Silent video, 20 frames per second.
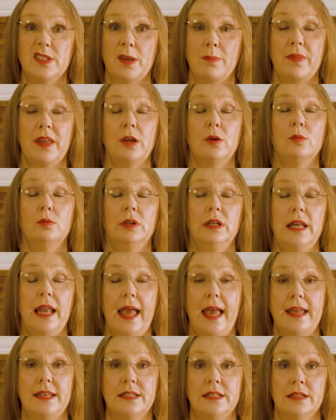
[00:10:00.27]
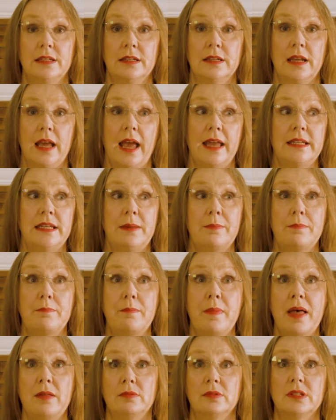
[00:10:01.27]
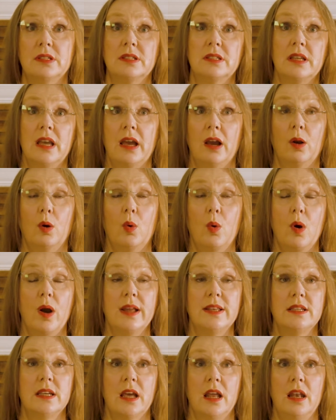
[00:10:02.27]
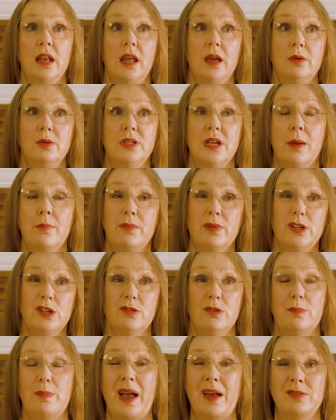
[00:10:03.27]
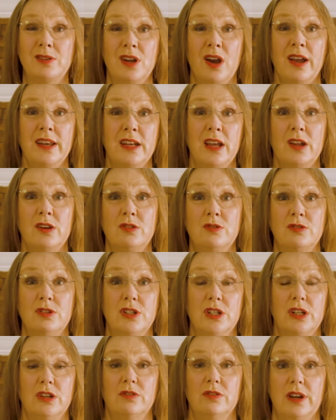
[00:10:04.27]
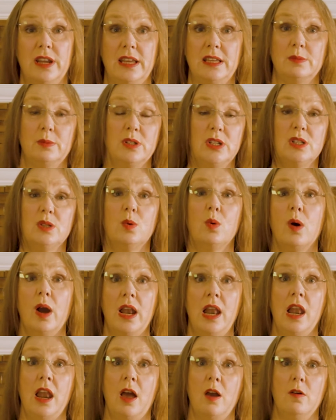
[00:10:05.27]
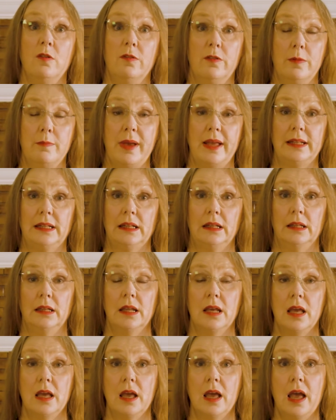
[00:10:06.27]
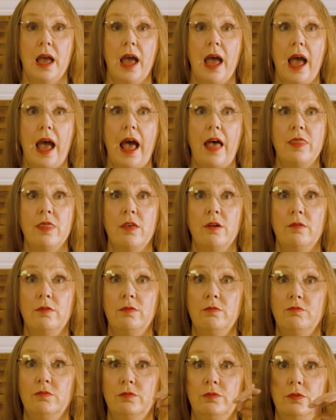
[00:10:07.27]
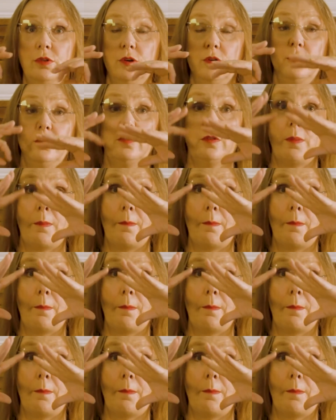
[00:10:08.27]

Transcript: something called lead, and it melts at quite a low temperature, about 900 degrees, which is quite low for metal. And the roof